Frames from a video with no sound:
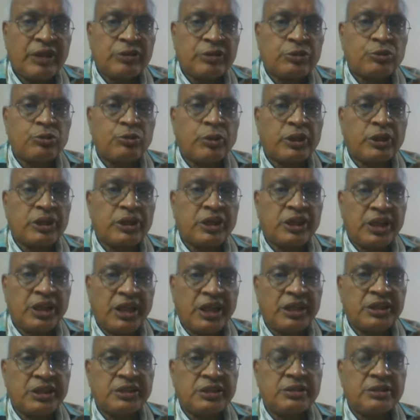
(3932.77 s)
we have to do work
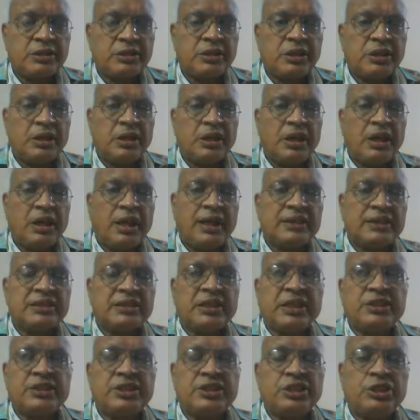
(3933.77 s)
again
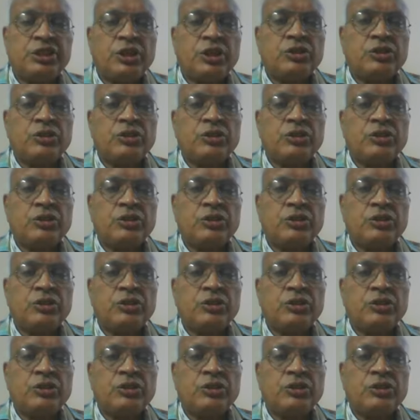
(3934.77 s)
as I did